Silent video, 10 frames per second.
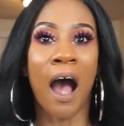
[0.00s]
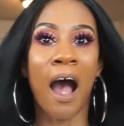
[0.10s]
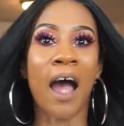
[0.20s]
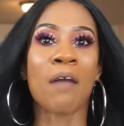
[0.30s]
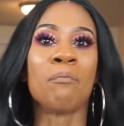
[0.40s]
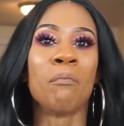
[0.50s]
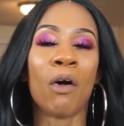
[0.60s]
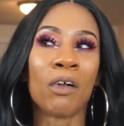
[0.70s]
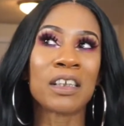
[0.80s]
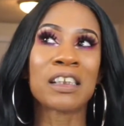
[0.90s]
I
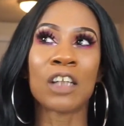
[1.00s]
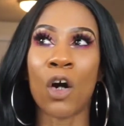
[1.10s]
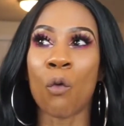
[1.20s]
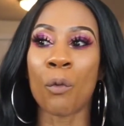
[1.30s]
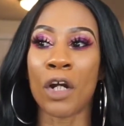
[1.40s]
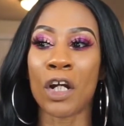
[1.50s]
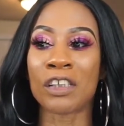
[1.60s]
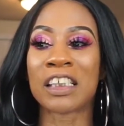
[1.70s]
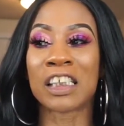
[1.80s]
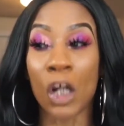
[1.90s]
more so
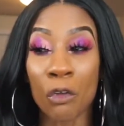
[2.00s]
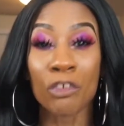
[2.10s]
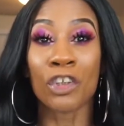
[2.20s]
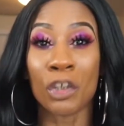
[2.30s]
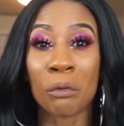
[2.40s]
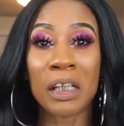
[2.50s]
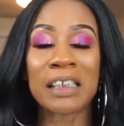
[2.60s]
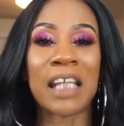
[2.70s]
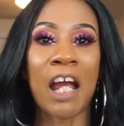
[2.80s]
wear certain units